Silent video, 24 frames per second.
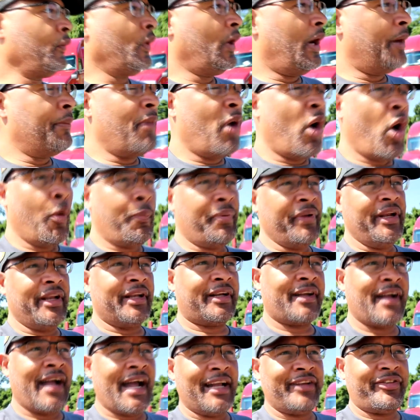I'm hoping the
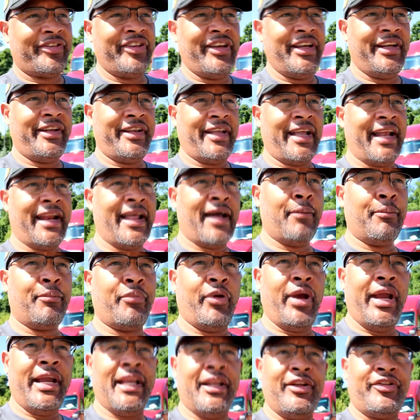content that I'm
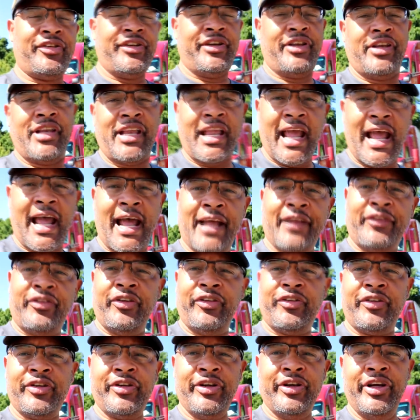bringing to you guys
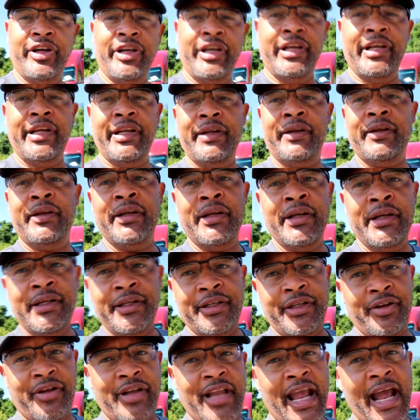is good,
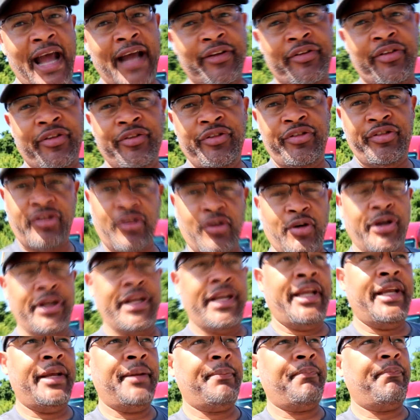you guys enjoy
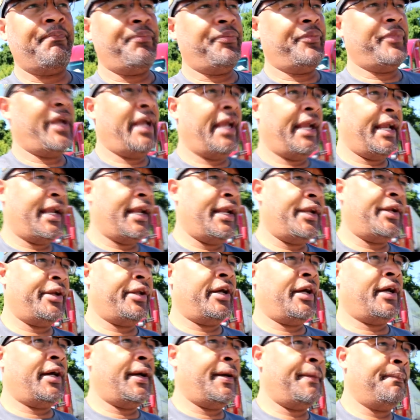it, and
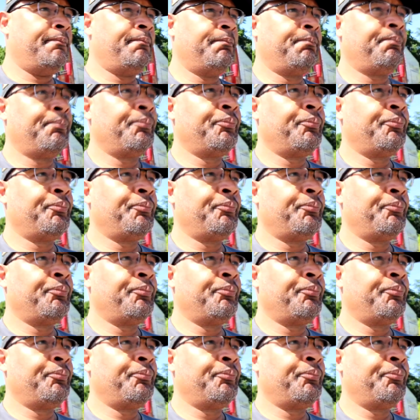um,